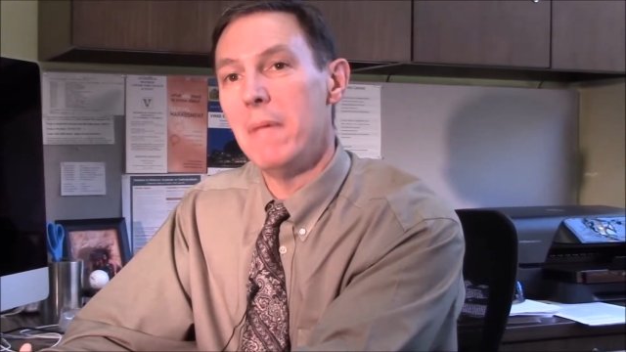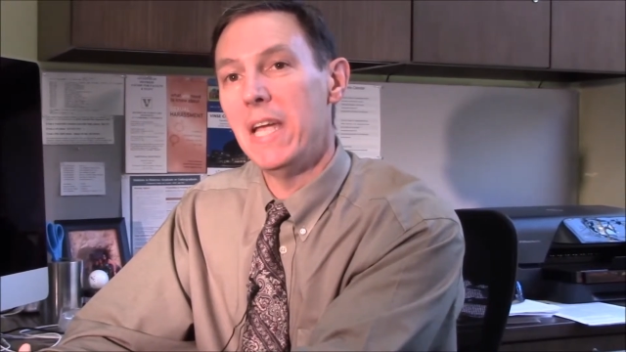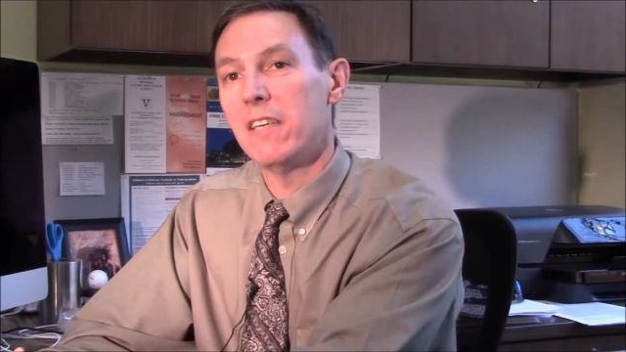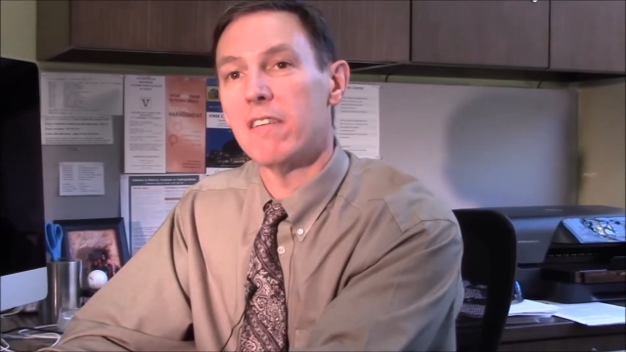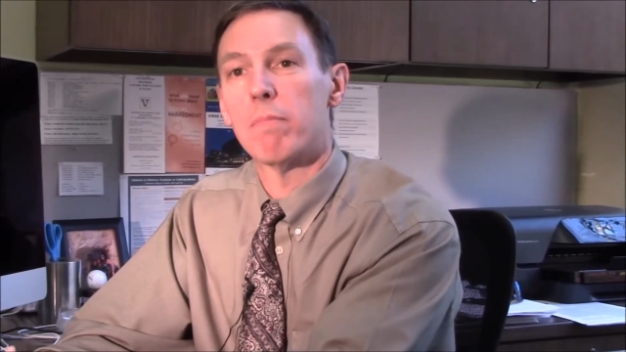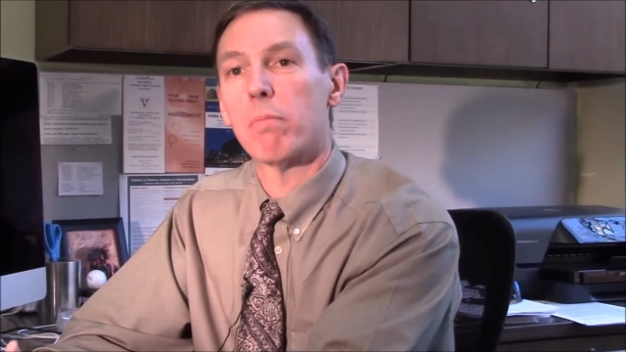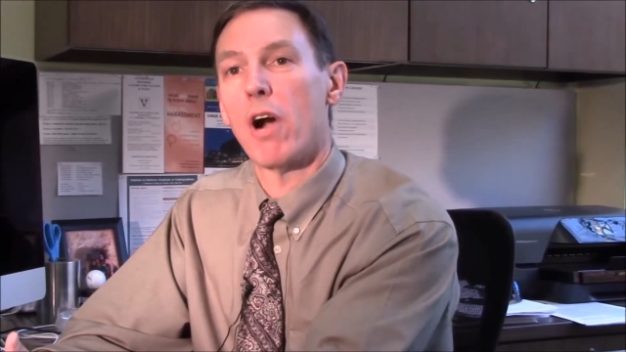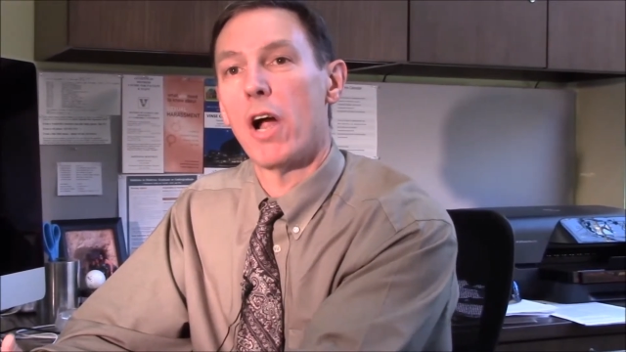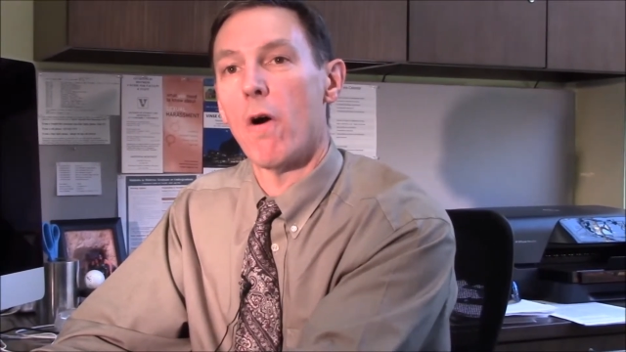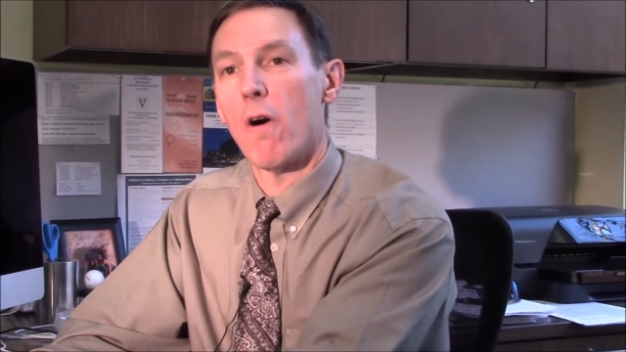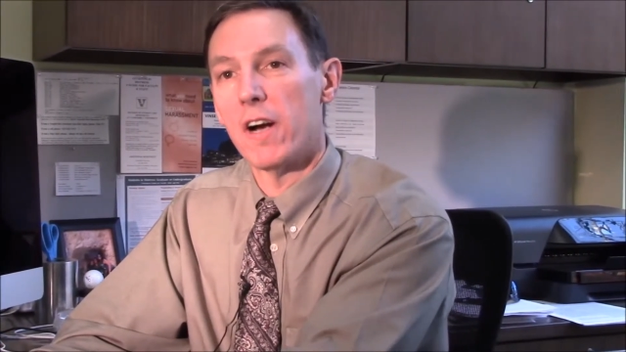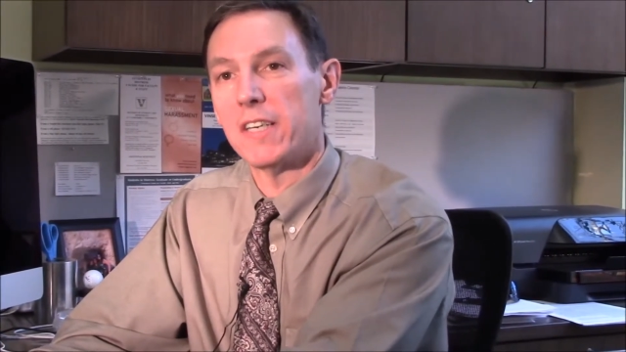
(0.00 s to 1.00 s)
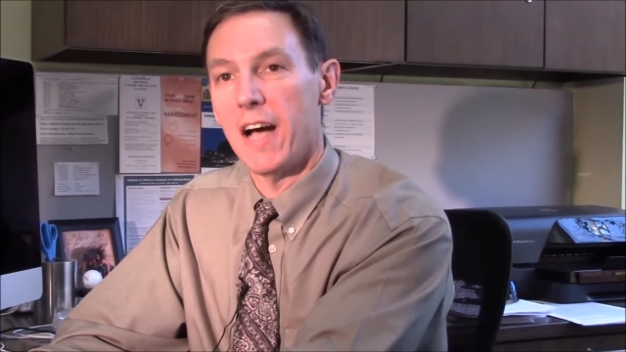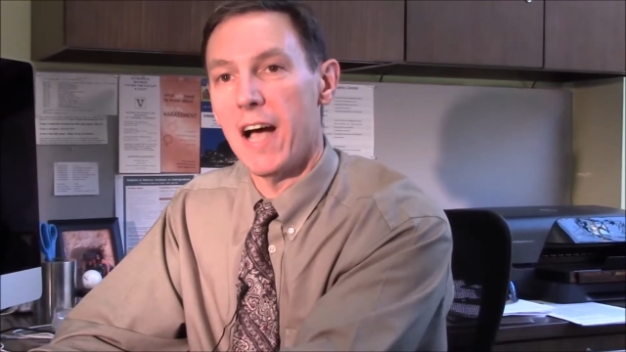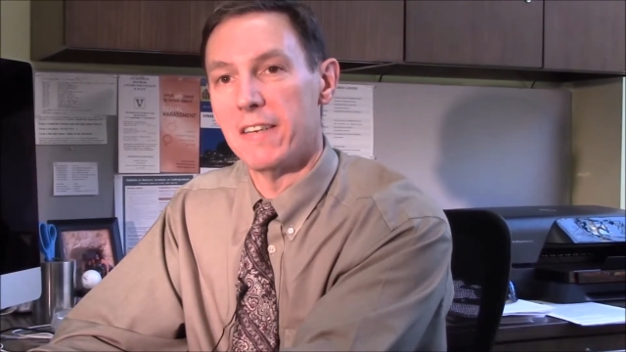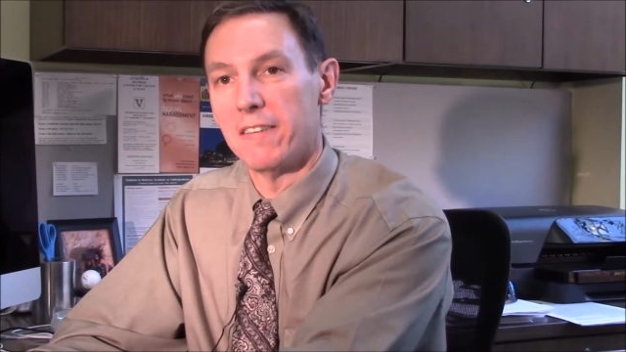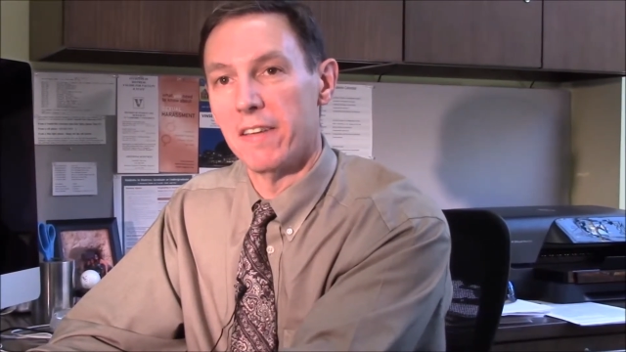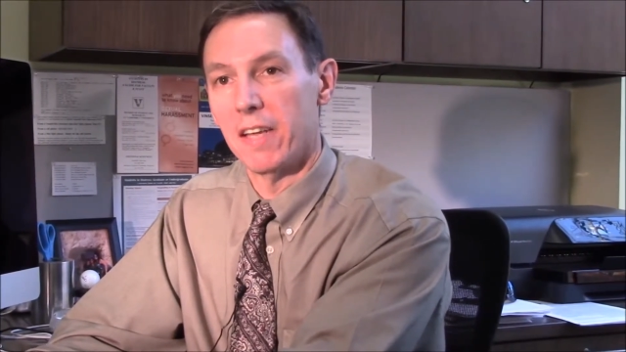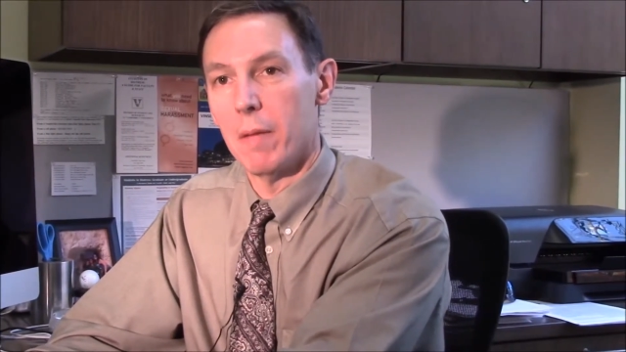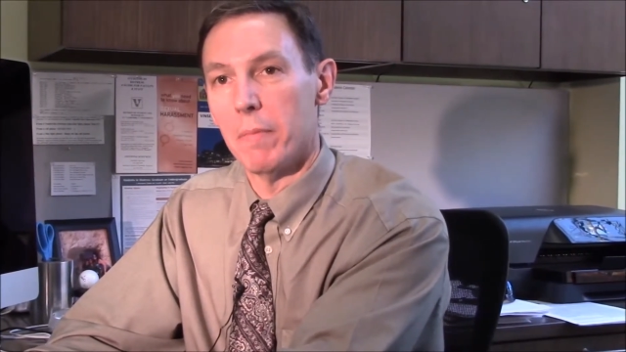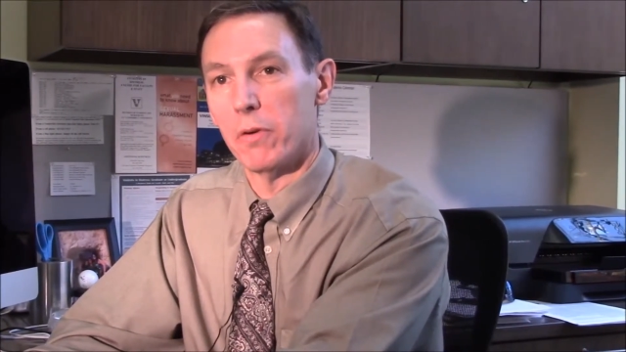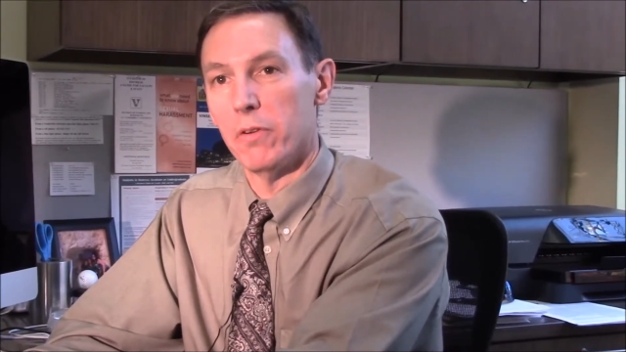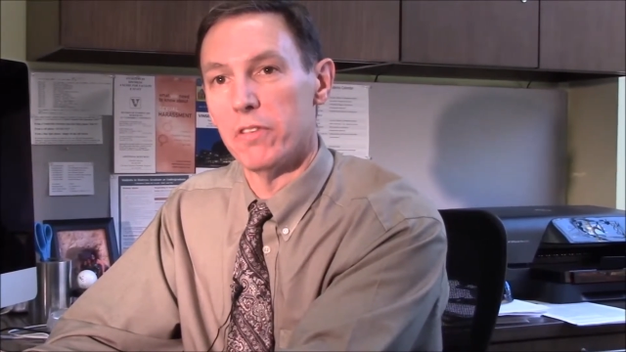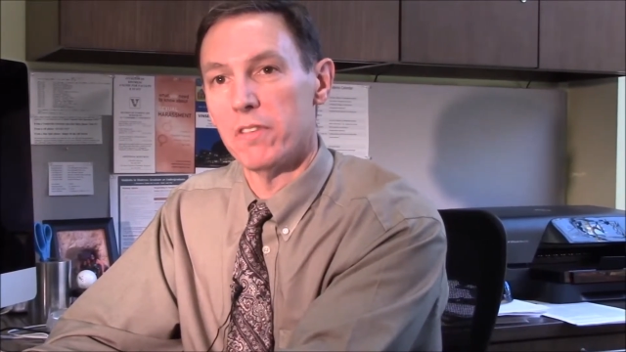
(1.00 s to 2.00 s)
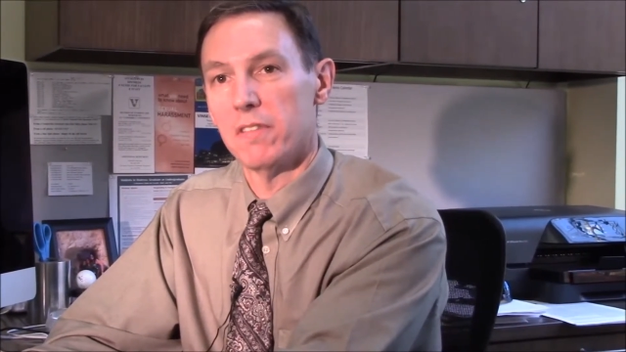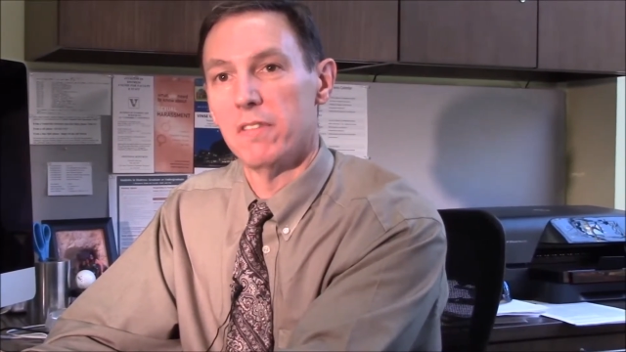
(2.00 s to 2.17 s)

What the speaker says: means of prioritizing the chemicals.